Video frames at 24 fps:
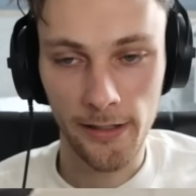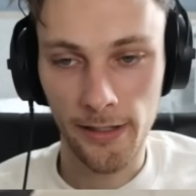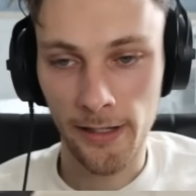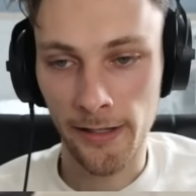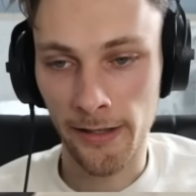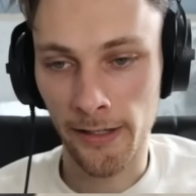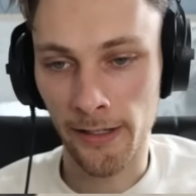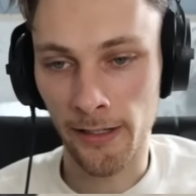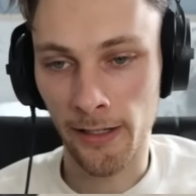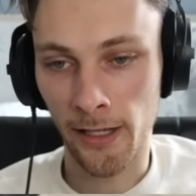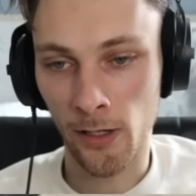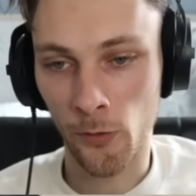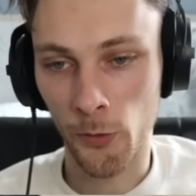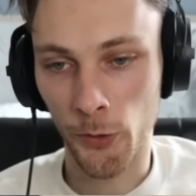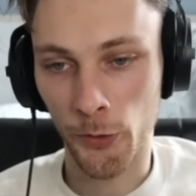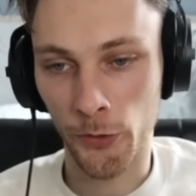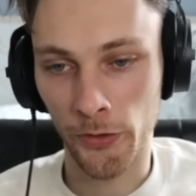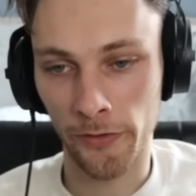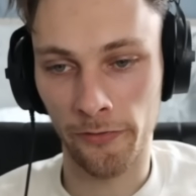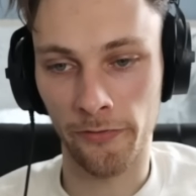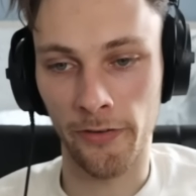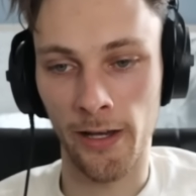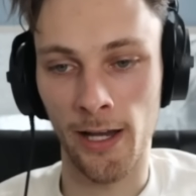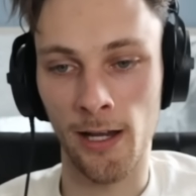And then I
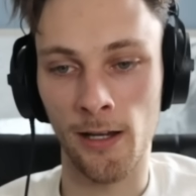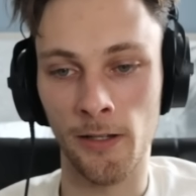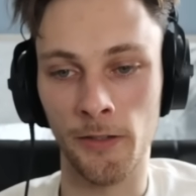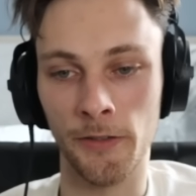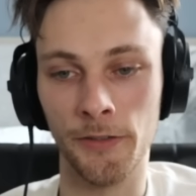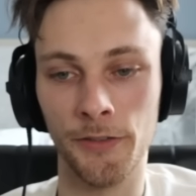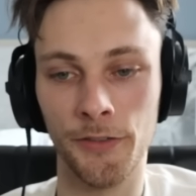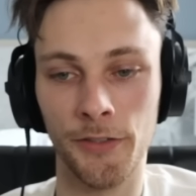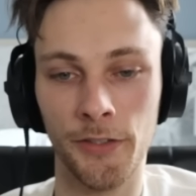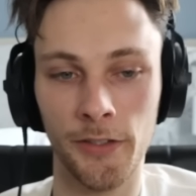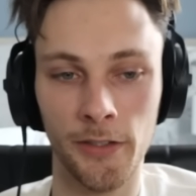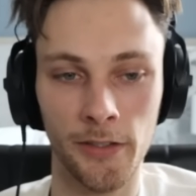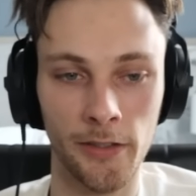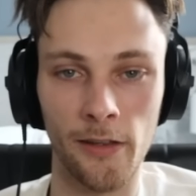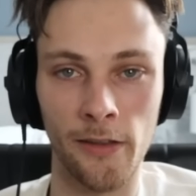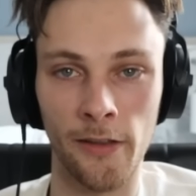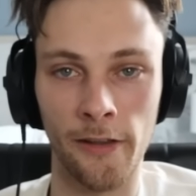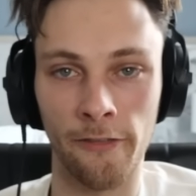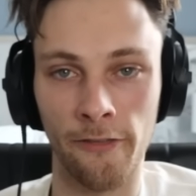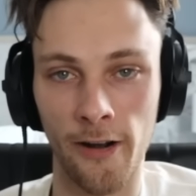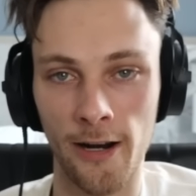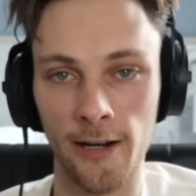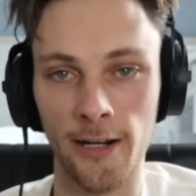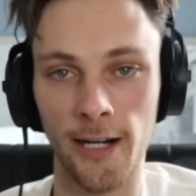quickly found the
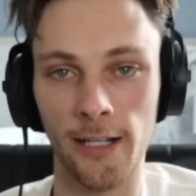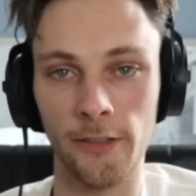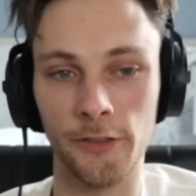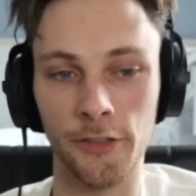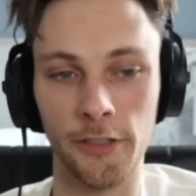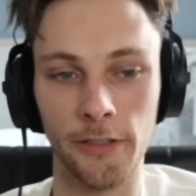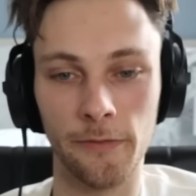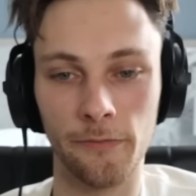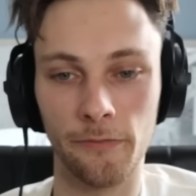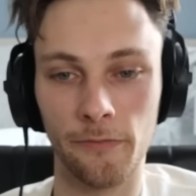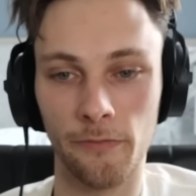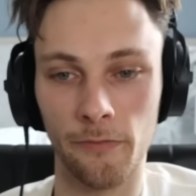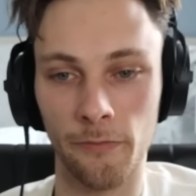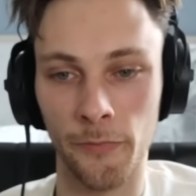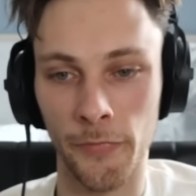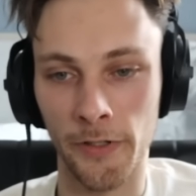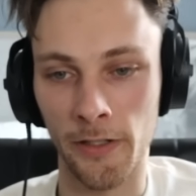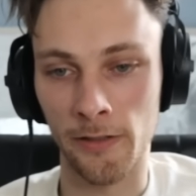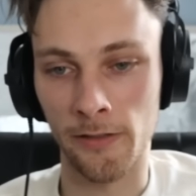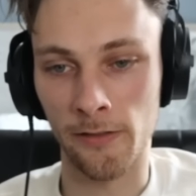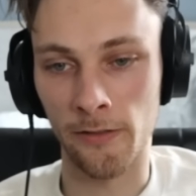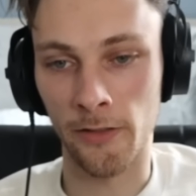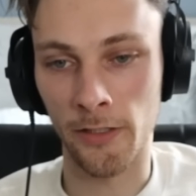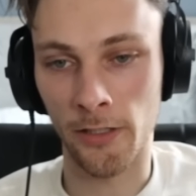fire hydrant
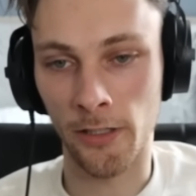because of the